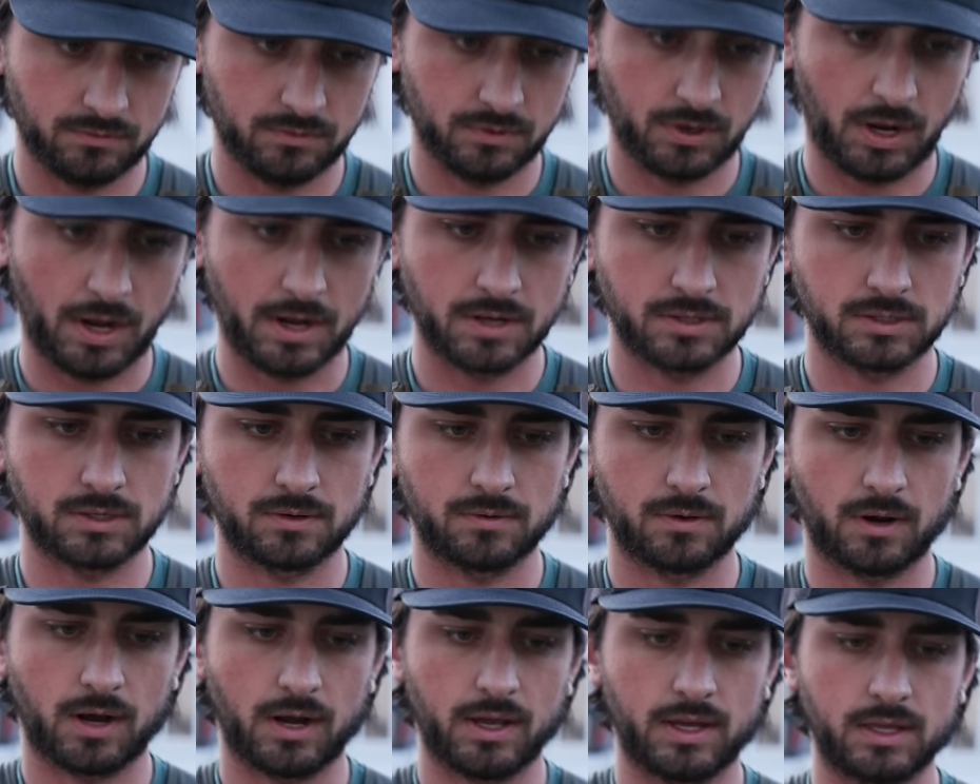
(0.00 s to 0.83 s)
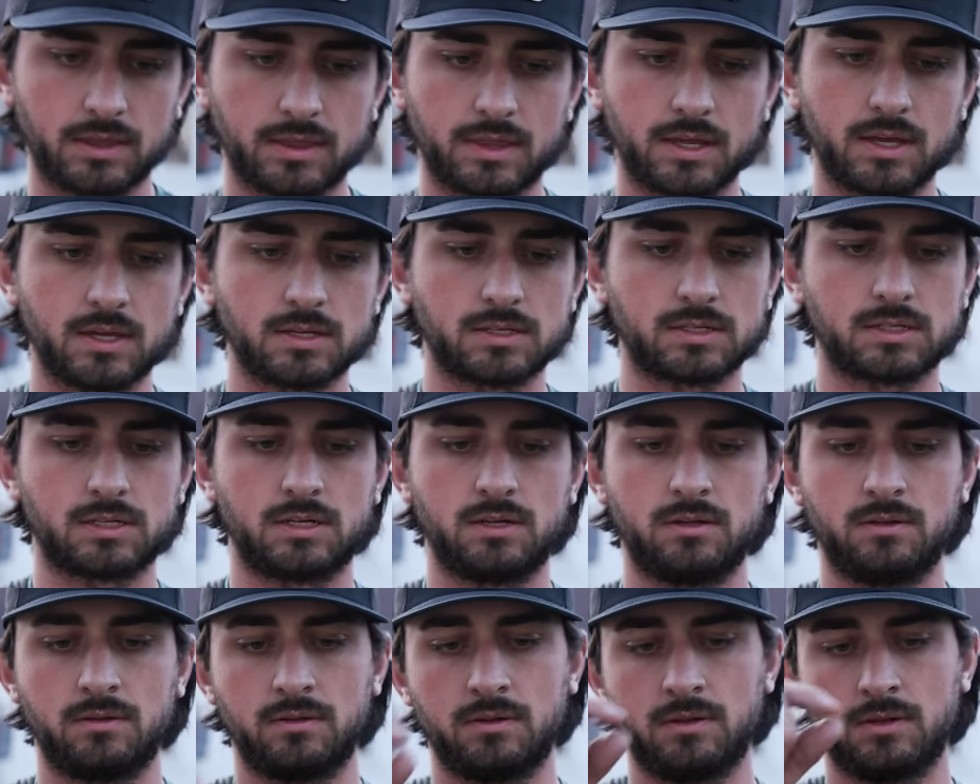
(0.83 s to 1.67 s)
Okay, so we're gonna get
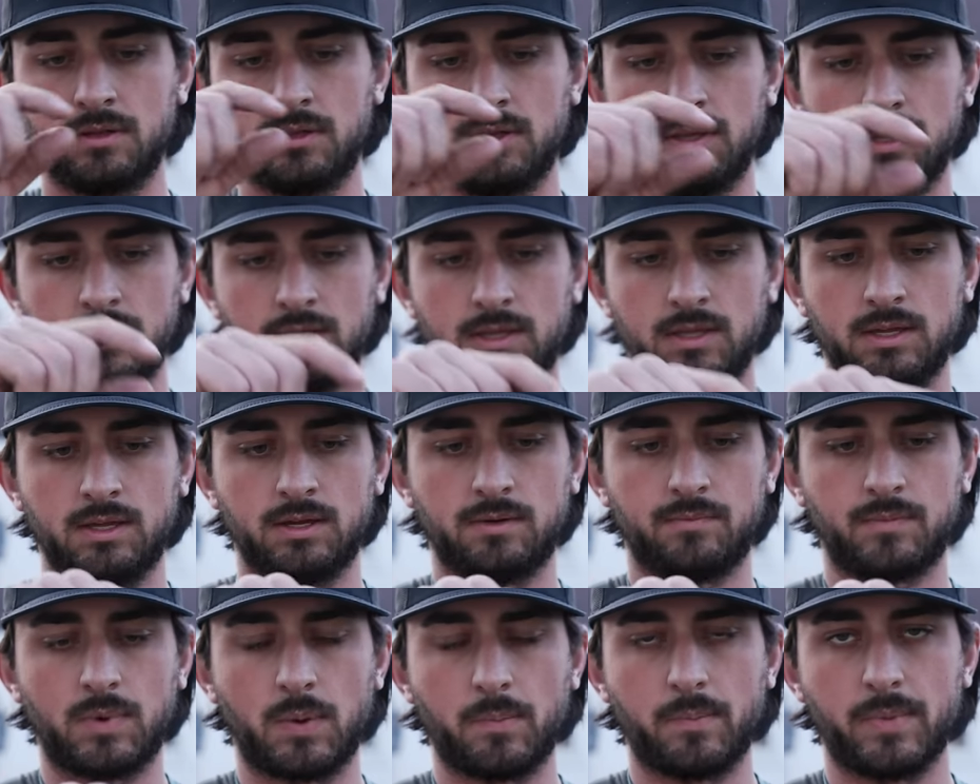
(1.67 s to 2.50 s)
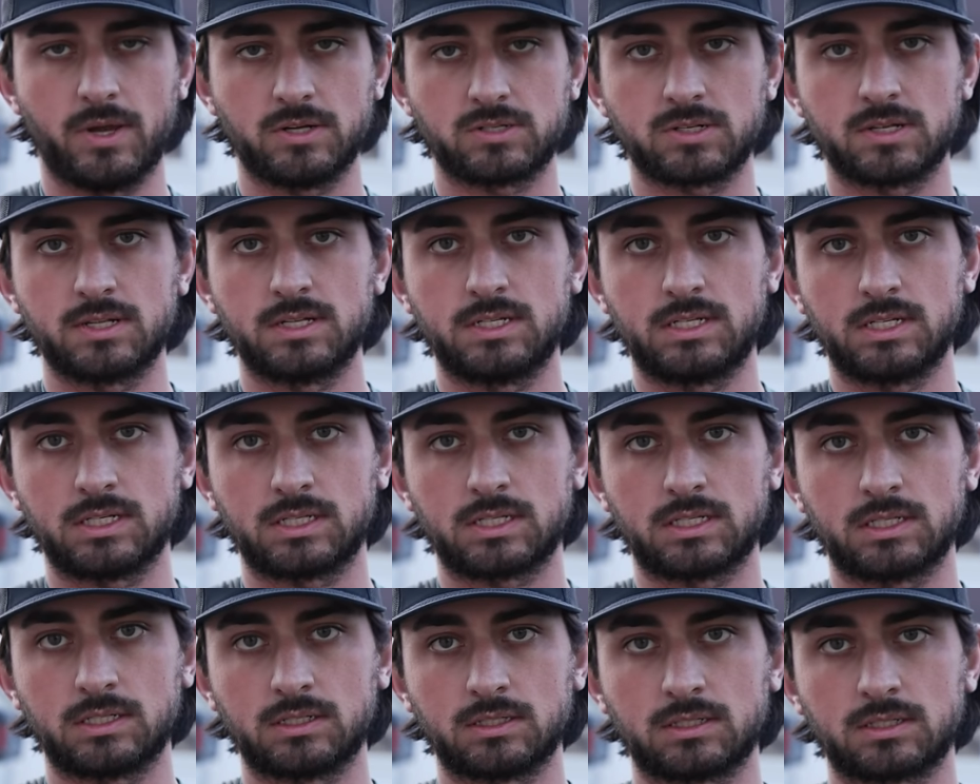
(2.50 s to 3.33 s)
this. I'll measure the
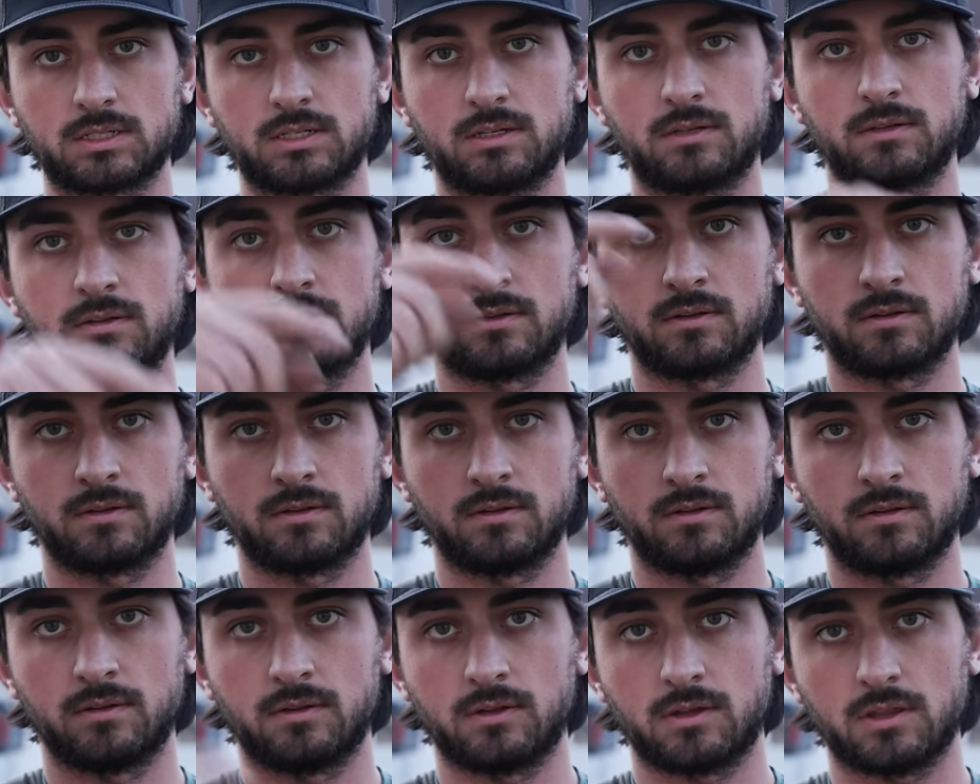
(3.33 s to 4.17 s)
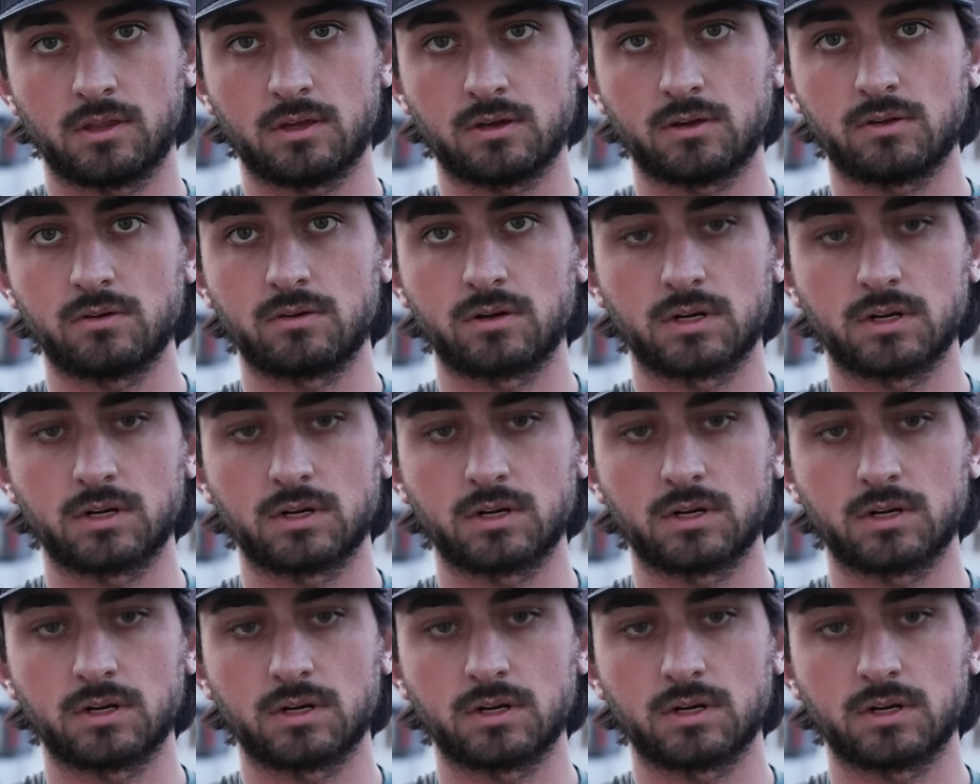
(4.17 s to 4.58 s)
distance and go